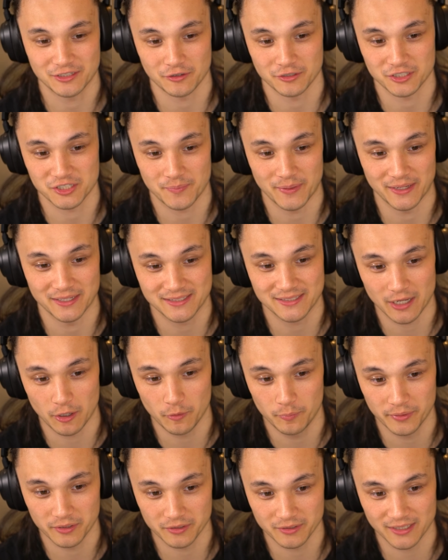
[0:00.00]
aren't spaced
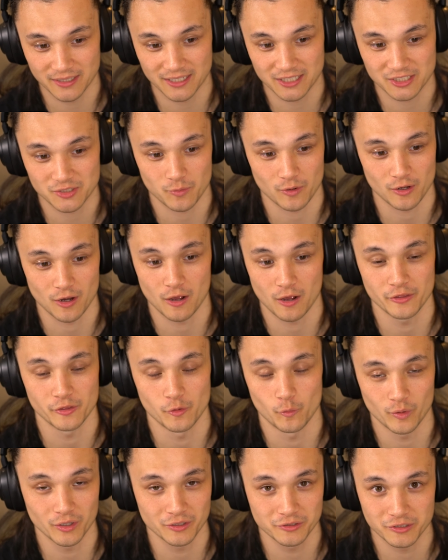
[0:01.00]
out buildings. We're not in
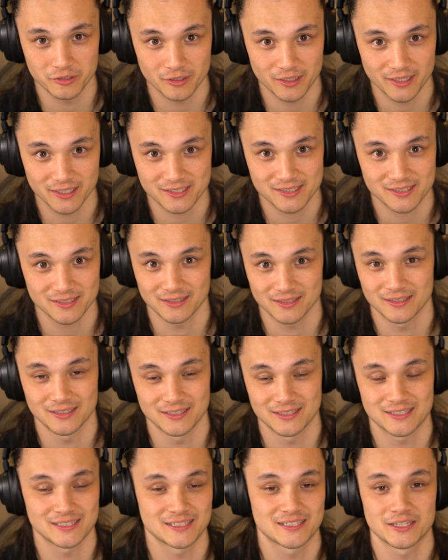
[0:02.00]
the wilderness.
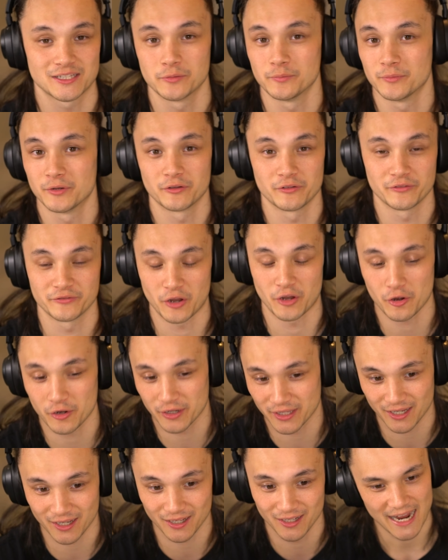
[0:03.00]
This is in the middle of
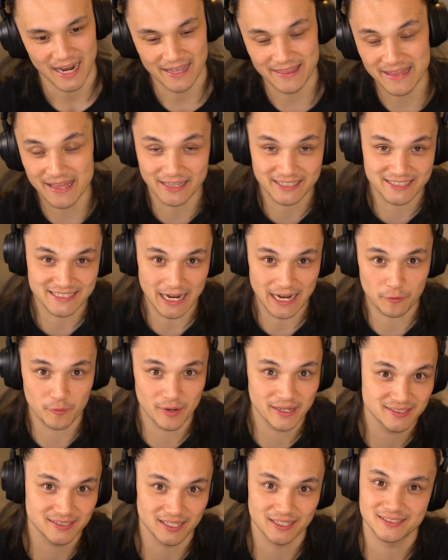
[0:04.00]
Narnia. And that
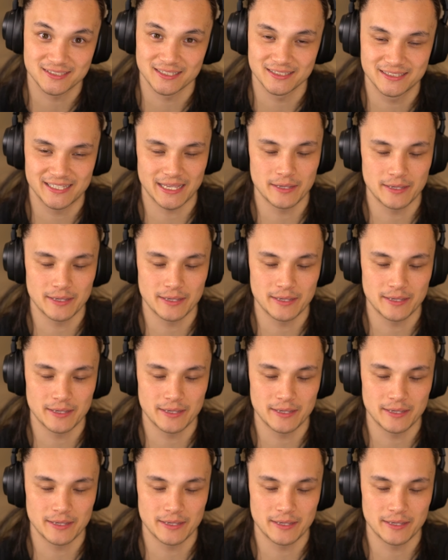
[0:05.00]
segues us into